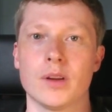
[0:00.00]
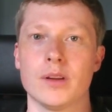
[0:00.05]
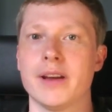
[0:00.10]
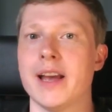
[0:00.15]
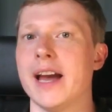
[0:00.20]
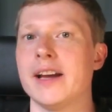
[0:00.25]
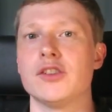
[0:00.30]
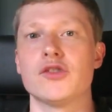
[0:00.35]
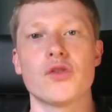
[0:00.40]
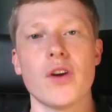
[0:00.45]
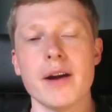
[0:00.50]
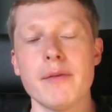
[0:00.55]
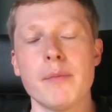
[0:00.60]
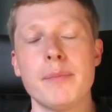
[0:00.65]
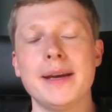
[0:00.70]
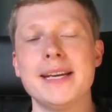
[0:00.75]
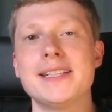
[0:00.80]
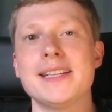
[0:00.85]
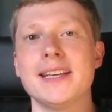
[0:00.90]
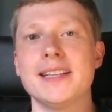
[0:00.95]
Okay, try
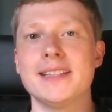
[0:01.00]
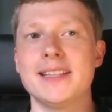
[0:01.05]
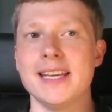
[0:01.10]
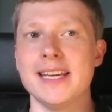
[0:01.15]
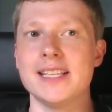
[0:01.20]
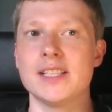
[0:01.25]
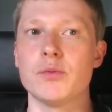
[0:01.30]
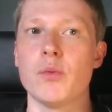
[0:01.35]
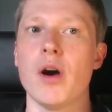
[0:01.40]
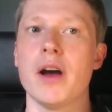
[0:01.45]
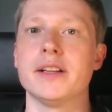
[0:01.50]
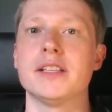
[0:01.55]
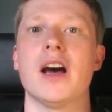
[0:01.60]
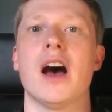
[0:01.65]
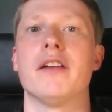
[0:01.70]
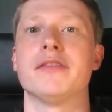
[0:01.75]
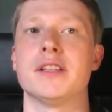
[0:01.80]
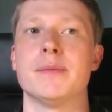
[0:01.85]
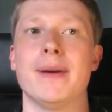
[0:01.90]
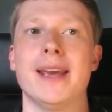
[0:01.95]
repeating these words
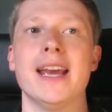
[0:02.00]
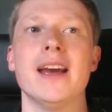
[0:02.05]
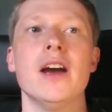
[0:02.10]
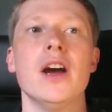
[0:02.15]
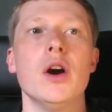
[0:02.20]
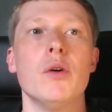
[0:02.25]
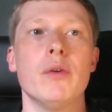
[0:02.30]
after me.